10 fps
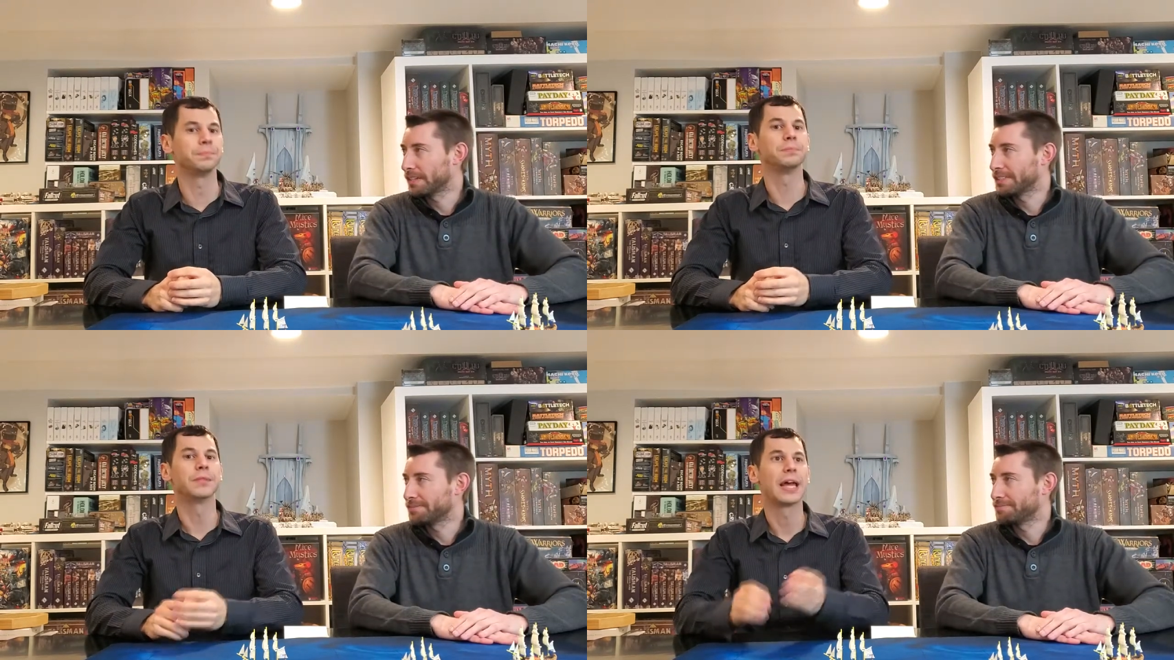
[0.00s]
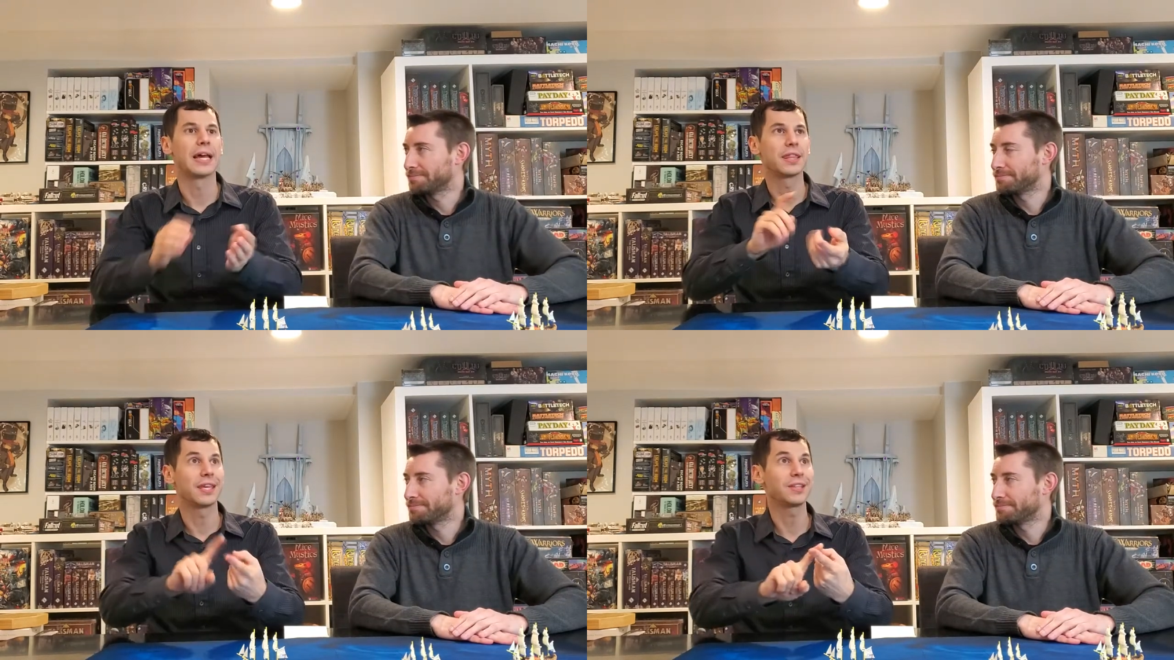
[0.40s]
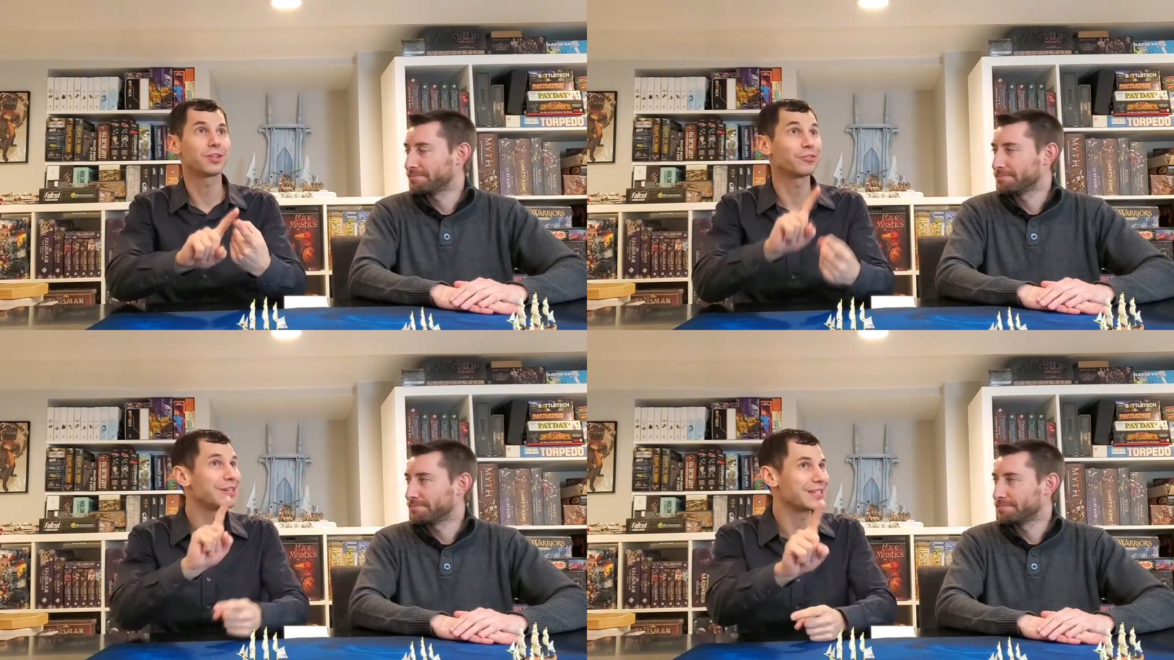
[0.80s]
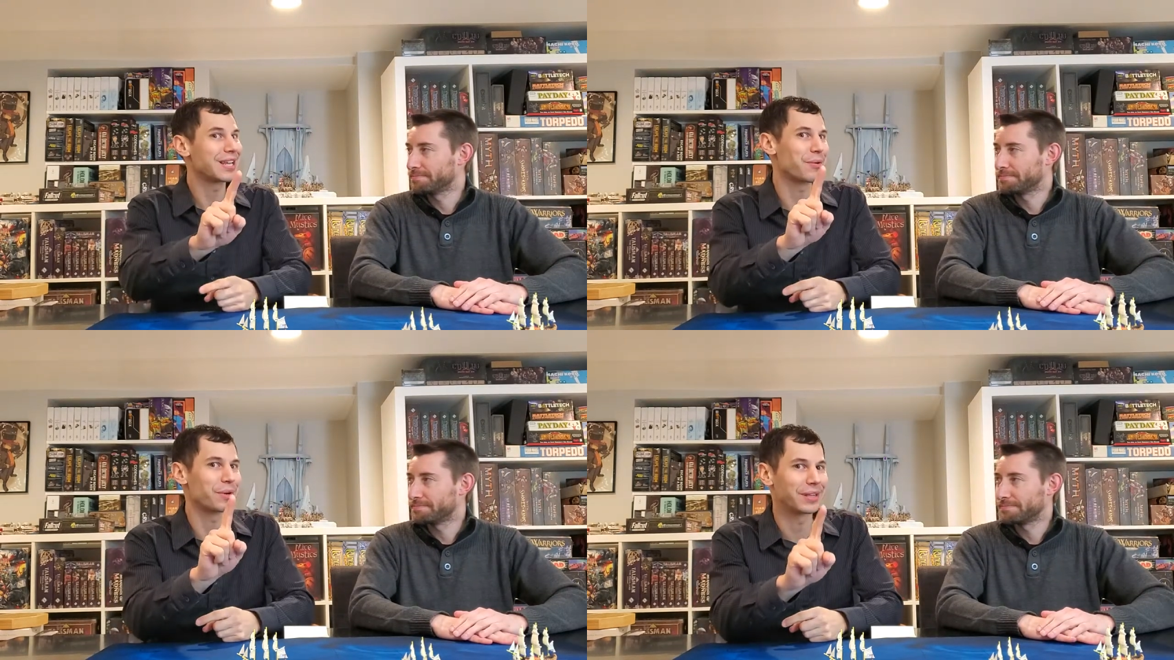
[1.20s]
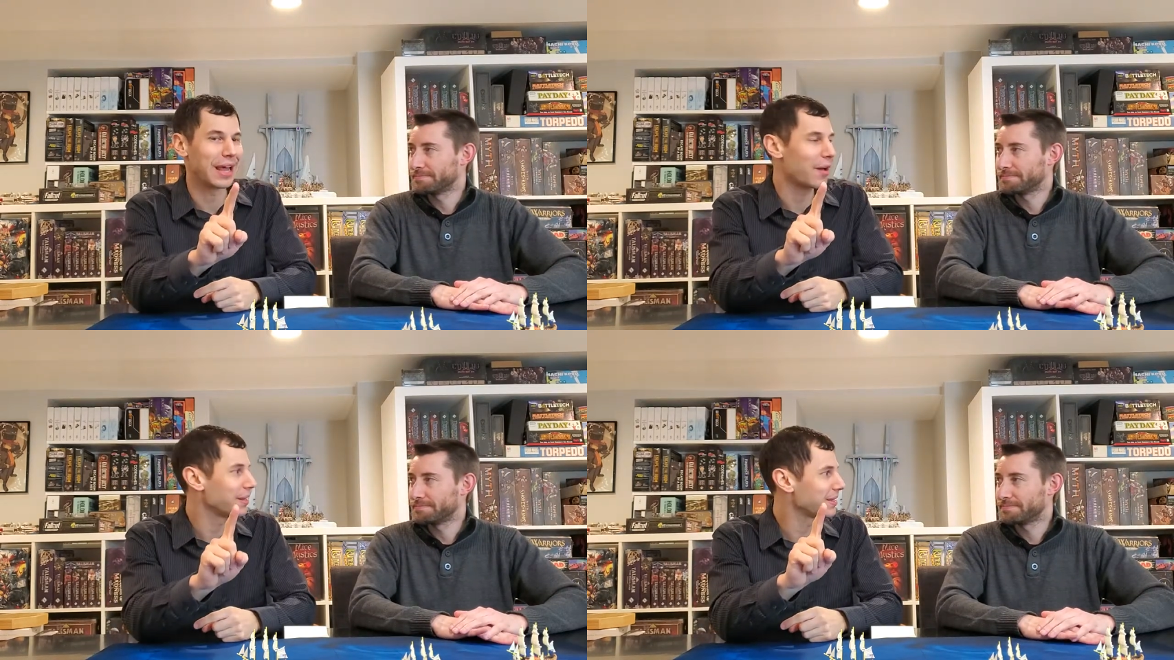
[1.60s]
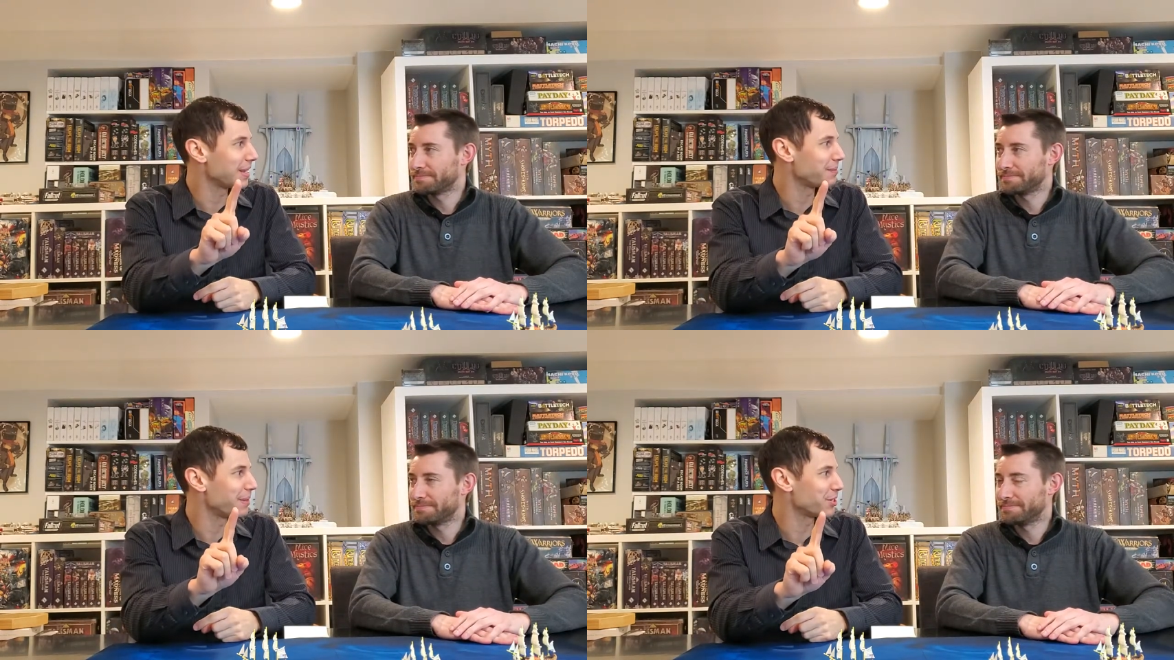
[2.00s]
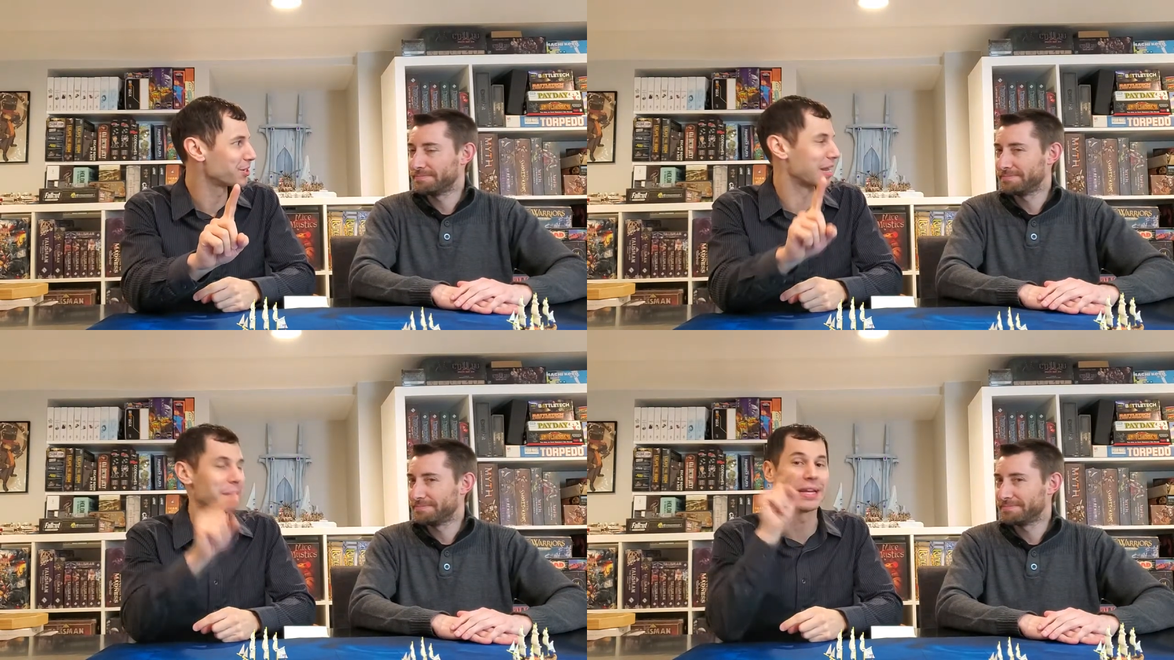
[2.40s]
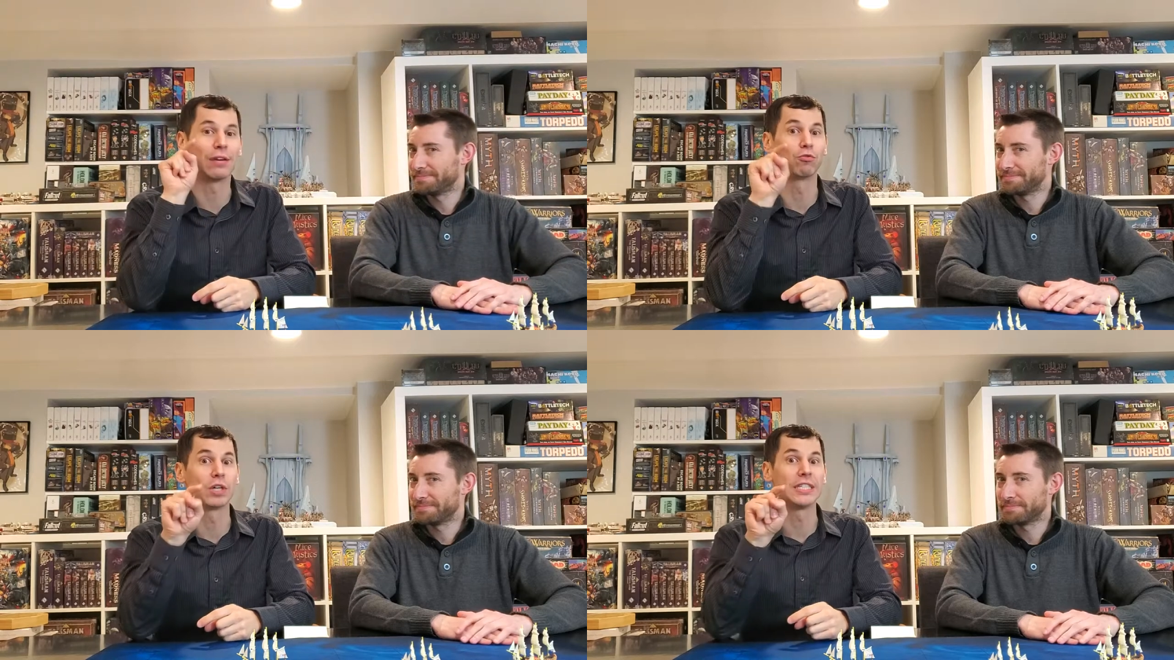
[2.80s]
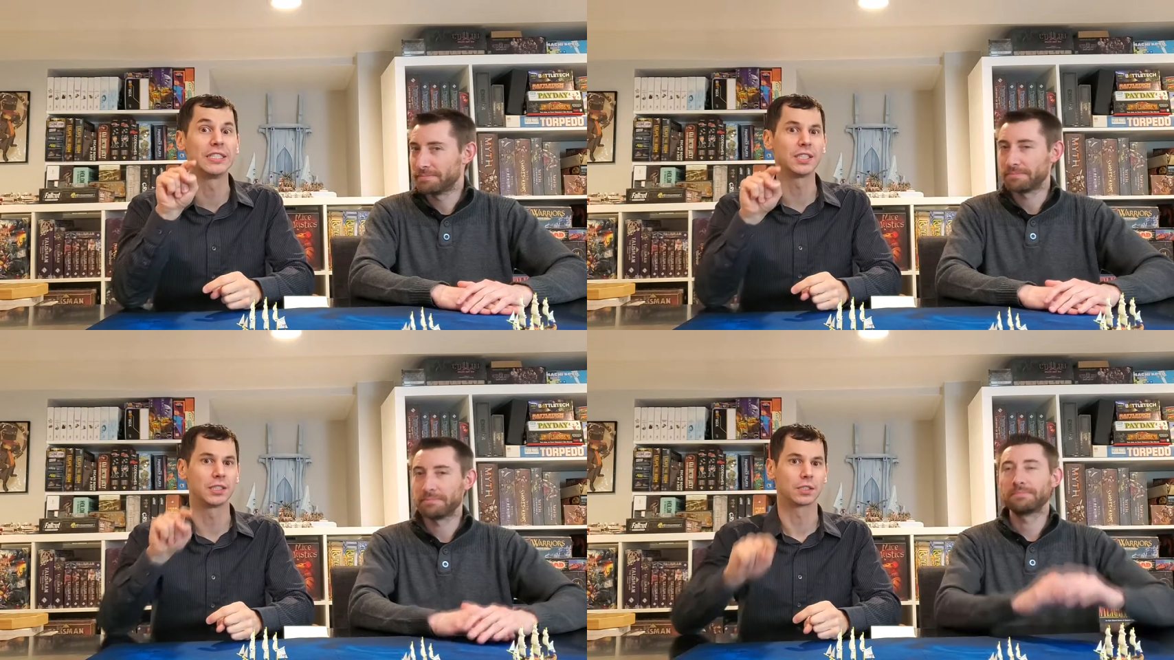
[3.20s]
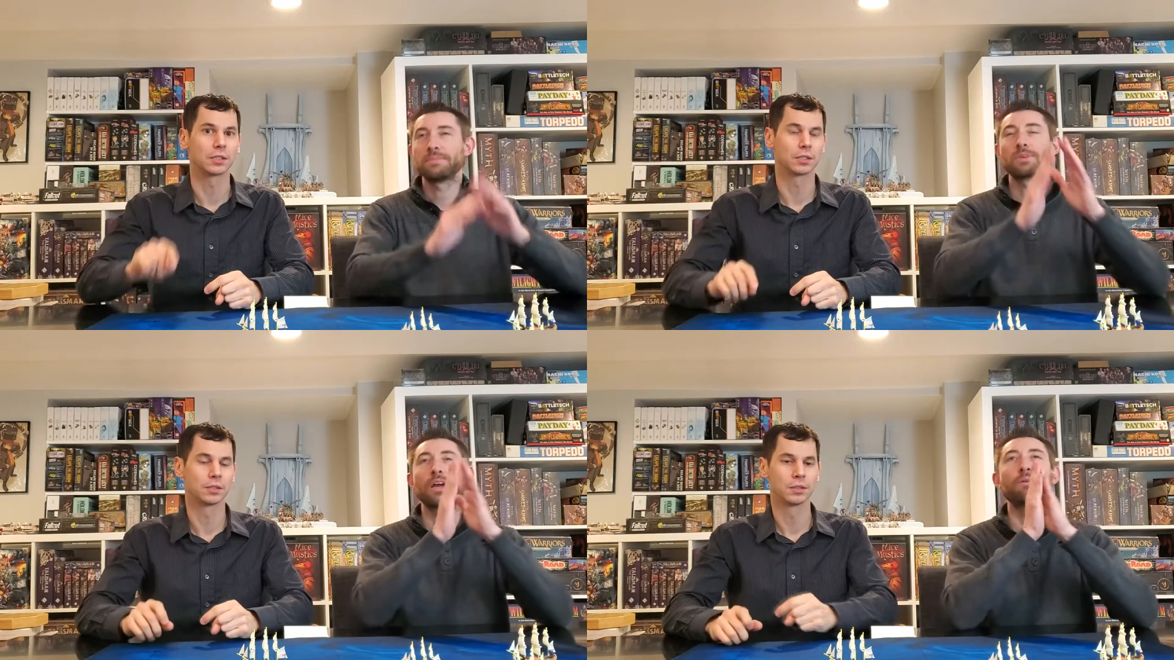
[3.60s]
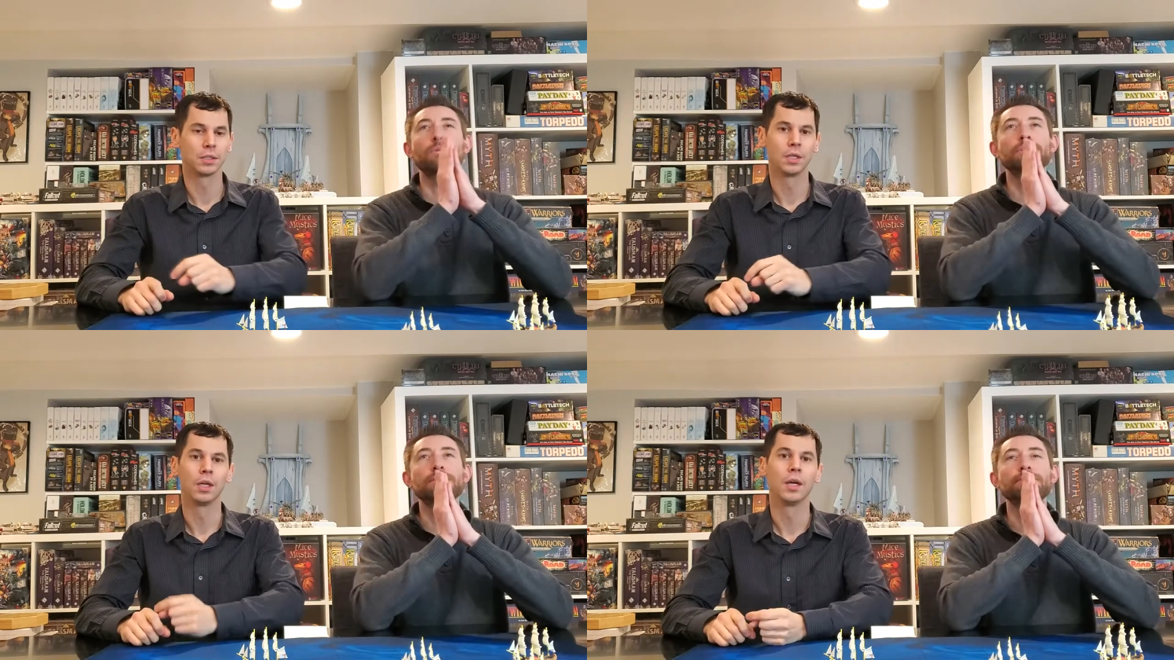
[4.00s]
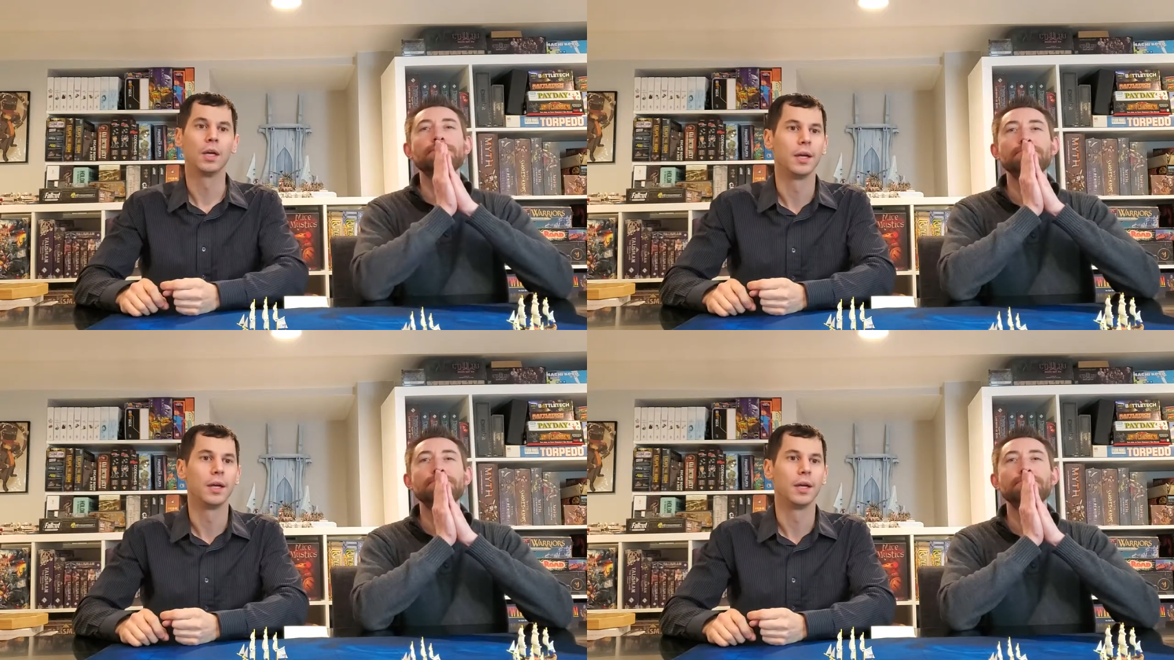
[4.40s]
Speaker 1: And I think the reason they weren't allowing taking pictures, I'm going to get right into this. Okay, what is it?